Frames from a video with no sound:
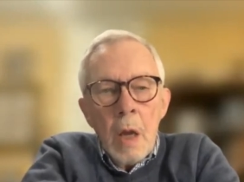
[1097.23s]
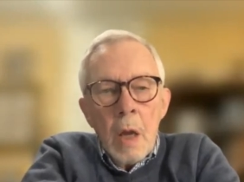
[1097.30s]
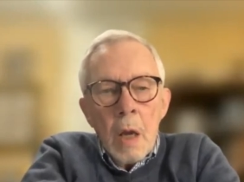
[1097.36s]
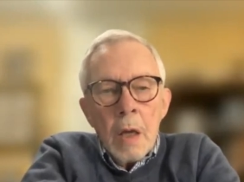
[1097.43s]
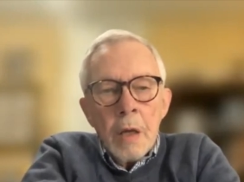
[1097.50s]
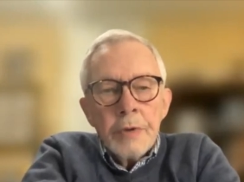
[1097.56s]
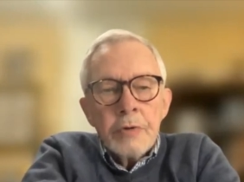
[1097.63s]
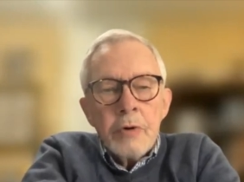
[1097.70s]

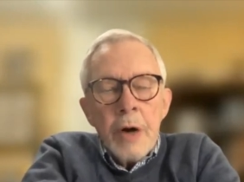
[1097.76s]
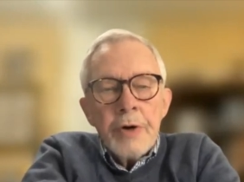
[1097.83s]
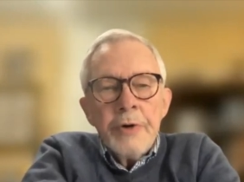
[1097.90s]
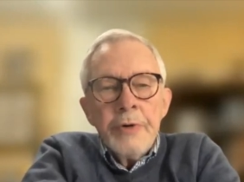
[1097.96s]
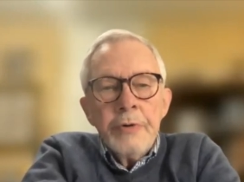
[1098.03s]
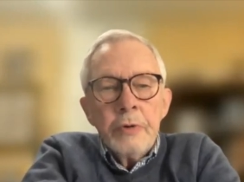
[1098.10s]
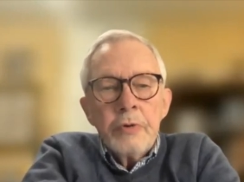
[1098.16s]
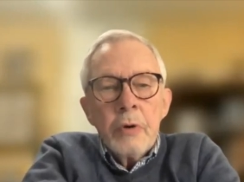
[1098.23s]
uh, try to
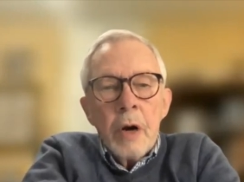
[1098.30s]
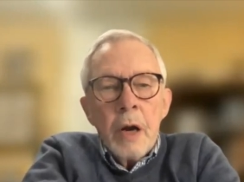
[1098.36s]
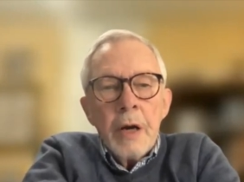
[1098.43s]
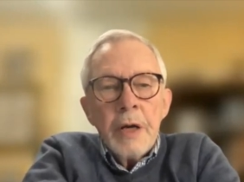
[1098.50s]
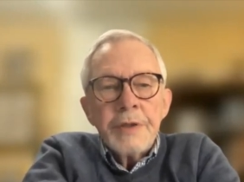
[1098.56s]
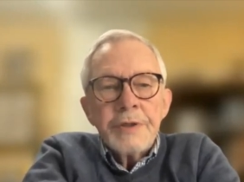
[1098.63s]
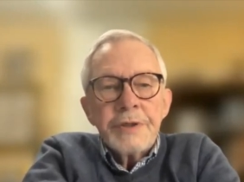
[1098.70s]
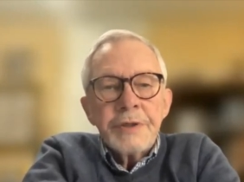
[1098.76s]

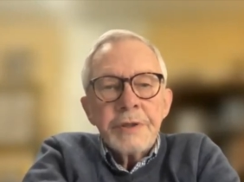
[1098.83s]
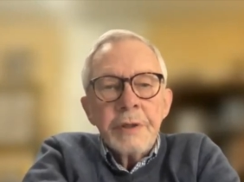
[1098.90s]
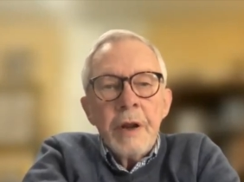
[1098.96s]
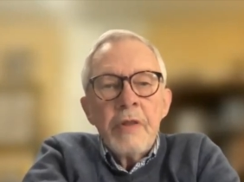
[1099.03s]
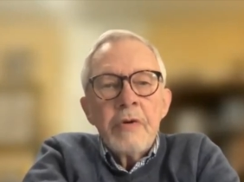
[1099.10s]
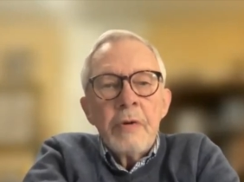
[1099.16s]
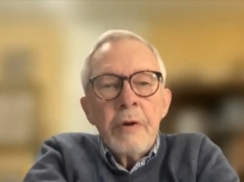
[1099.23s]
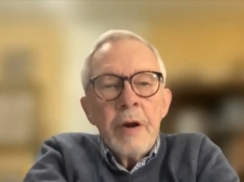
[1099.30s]
neutralize
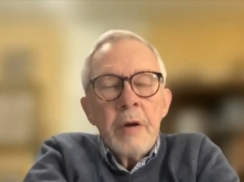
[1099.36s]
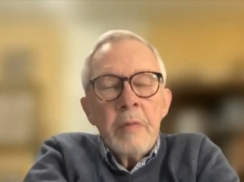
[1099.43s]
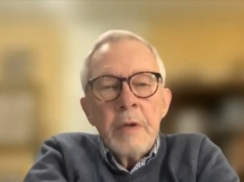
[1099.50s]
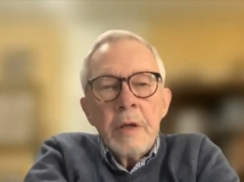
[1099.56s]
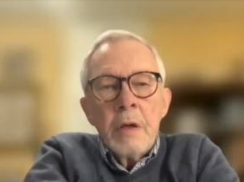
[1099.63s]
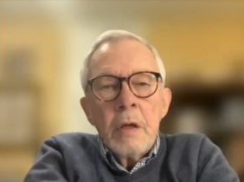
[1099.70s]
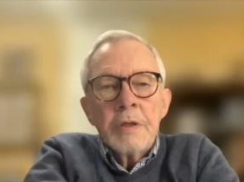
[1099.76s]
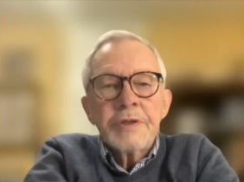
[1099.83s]
another
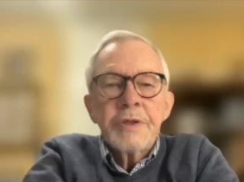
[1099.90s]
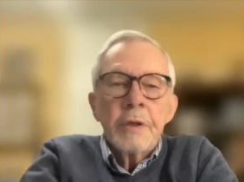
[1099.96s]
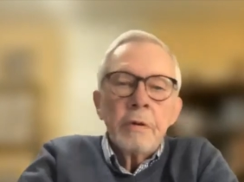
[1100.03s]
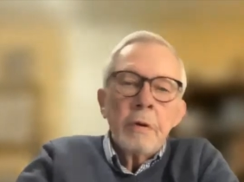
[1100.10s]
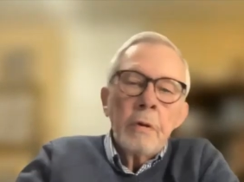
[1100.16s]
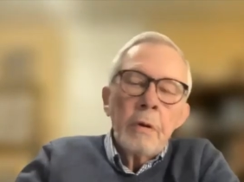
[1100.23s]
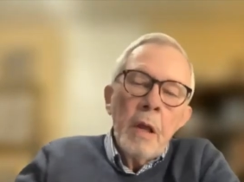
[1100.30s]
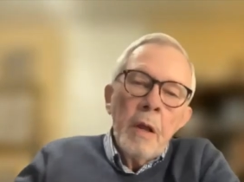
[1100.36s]
enemy
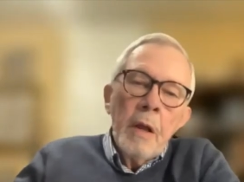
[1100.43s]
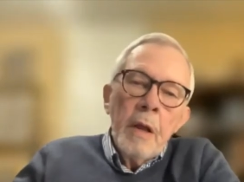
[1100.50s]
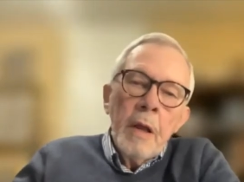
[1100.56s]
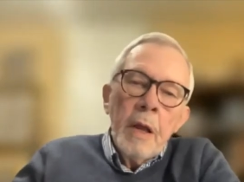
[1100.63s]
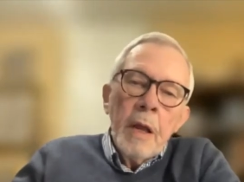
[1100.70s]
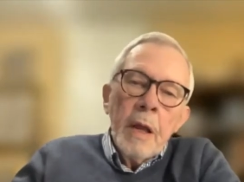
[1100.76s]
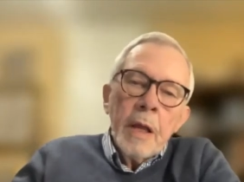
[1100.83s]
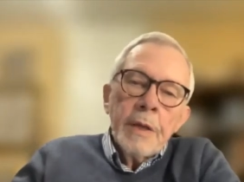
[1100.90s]
also.
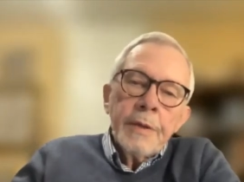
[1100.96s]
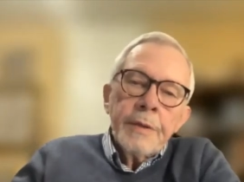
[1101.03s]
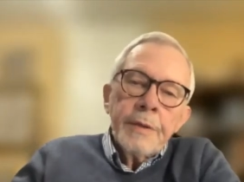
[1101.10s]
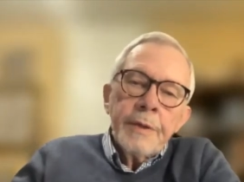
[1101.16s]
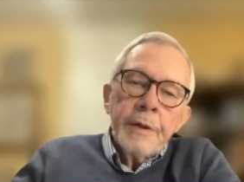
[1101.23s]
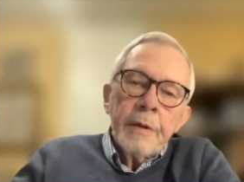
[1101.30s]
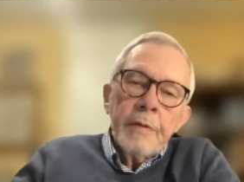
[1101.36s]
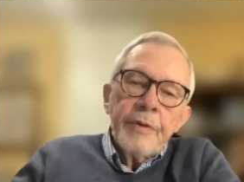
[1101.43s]
And
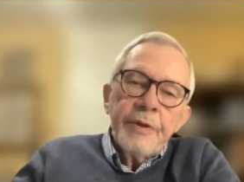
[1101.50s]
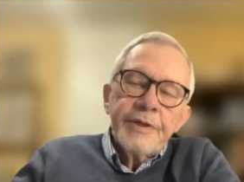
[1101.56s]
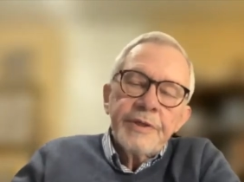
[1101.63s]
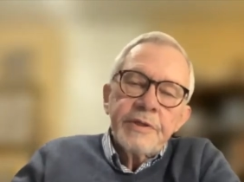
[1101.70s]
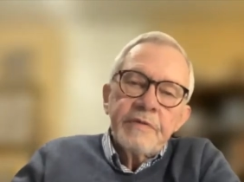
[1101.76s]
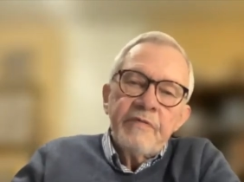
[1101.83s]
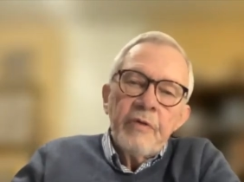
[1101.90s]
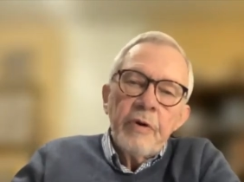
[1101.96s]
this
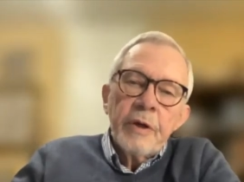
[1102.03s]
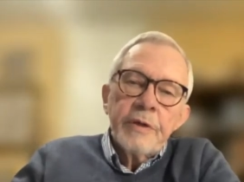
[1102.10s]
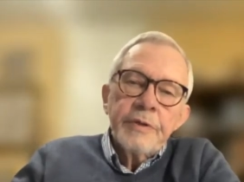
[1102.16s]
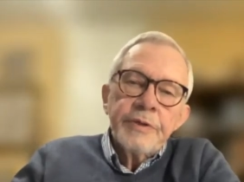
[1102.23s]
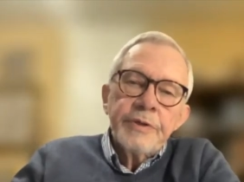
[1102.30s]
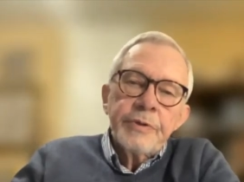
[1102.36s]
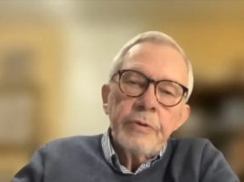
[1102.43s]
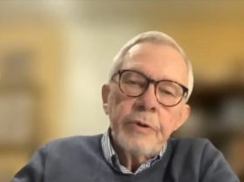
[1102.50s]
is very
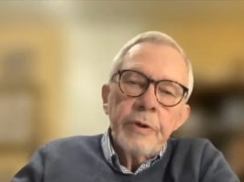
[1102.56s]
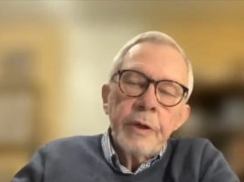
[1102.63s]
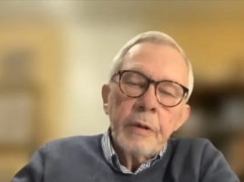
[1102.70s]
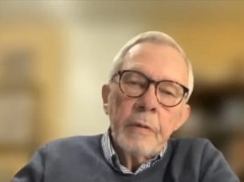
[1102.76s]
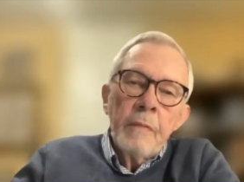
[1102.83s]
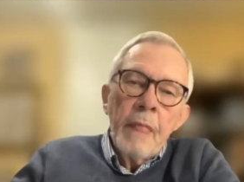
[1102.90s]
concerning.